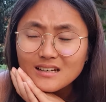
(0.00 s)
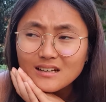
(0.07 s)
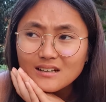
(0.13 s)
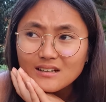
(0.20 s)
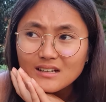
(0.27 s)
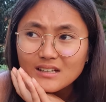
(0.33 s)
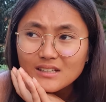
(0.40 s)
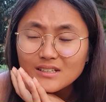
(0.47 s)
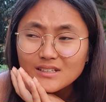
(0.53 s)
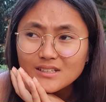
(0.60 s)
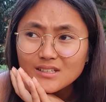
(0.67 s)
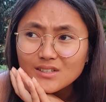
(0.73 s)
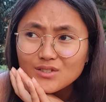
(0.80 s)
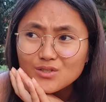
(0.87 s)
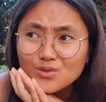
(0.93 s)
I
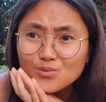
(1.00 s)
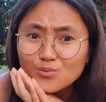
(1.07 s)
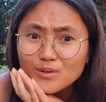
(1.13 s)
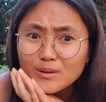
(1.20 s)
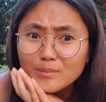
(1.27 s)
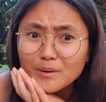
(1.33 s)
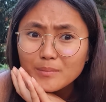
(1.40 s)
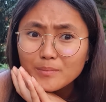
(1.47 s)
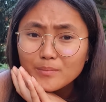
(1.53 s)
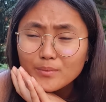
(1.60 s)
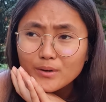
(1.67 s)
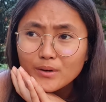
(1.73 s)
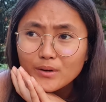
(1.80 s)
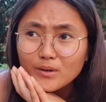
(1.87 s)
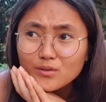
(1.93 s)
can't
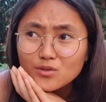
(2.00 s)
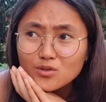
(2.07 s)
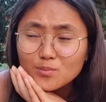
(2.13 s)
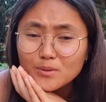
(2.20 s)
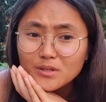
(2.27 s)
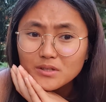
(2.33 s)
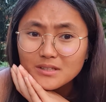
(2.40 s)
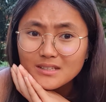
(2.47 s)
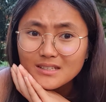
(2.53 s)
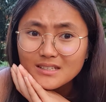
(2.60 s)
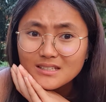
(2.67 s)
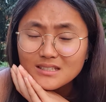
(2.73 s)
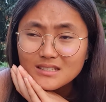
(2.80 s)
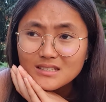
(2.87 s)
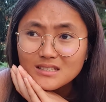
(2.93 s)
remember, to be
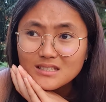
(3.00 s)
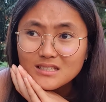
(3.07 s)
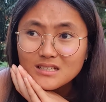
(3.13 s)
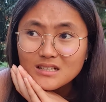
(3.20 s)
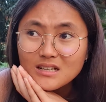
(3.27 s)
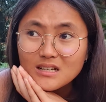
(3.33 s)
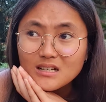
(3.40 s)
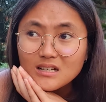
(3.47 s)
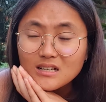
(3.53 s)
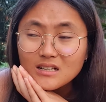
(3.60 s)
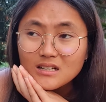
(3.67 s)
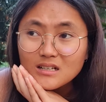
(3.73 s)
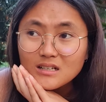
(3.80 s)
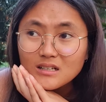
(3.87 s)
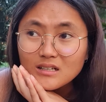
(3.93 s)
honest.
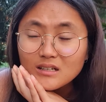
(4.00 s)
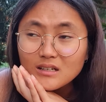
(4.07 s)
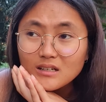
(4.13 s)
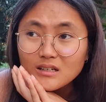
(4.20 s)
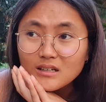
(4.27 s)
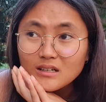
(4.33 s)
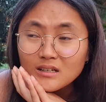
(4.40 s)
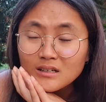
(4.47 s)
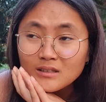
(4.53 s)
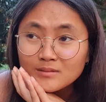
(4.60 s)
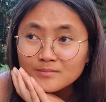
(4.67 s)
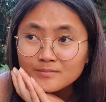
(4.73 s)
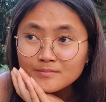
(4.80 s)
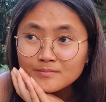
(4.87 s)
I